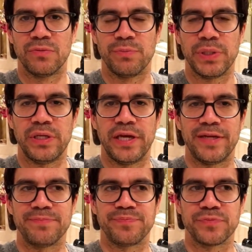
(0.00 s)
But
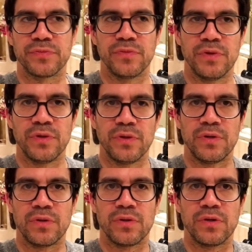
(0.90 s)
yet,
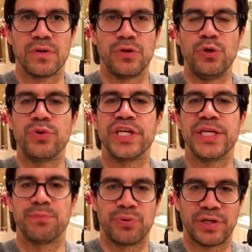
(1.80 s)
you can
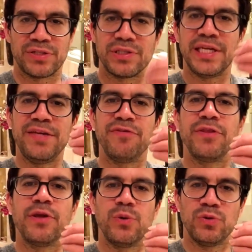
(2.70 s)
impress
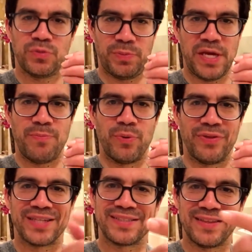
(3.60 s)
even those people.
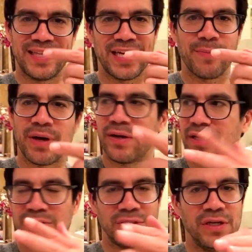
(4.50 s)
That's the thing about
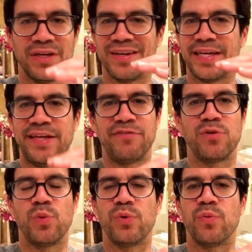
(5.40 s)
us.
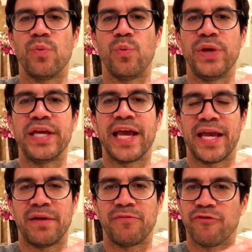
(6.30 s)
Even when we
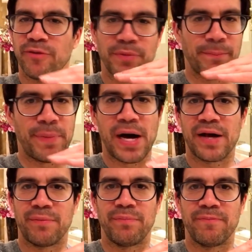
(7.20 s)
came from the
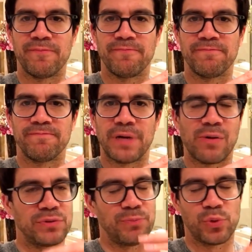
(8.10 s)
bottom. I
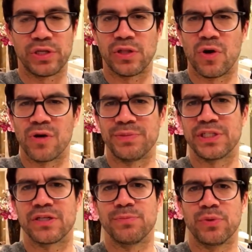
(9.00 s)
was born in Long Beach.
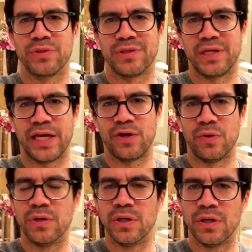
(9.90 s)
I was born in the ghetto.
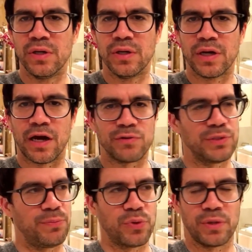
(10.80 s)
I
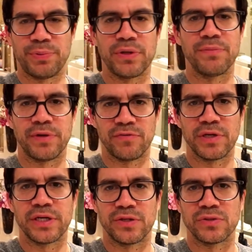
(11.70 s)
wasn't born up here in
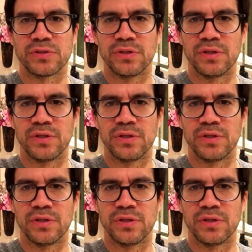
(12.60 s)
Beverly Hills.